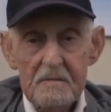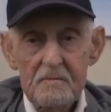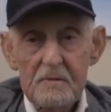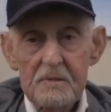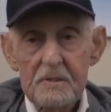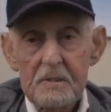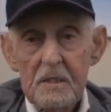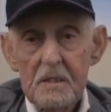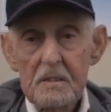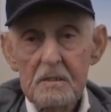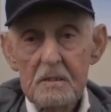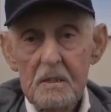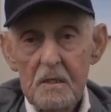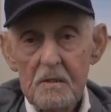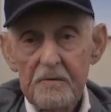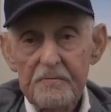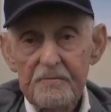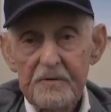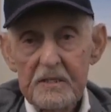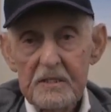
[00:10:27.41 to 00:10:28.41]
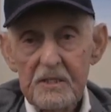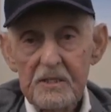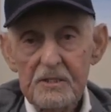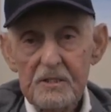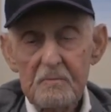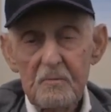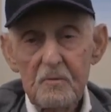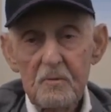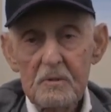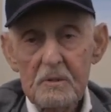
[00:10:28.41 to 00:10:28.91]
It was a you know, fairly
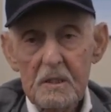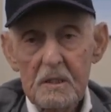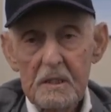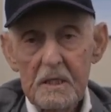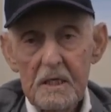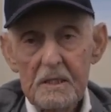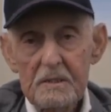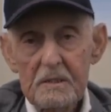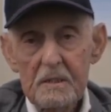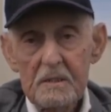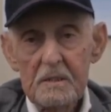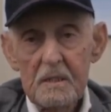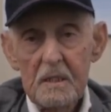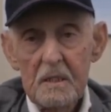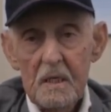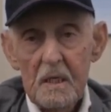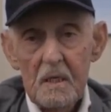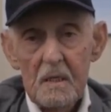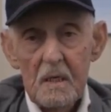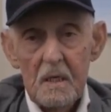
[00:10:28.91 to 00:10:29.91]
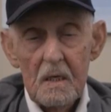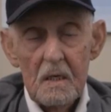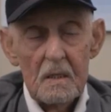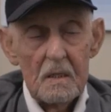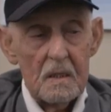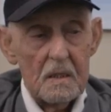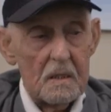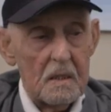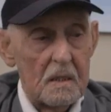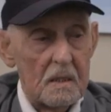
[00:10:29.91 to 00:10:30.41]
small class.
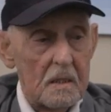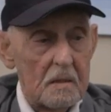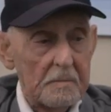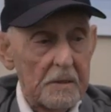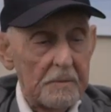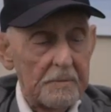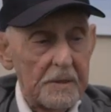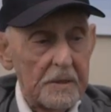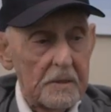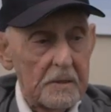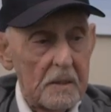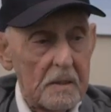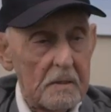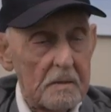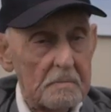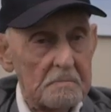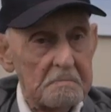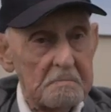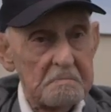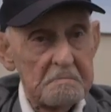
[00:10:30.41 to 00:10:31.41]
Maybe a.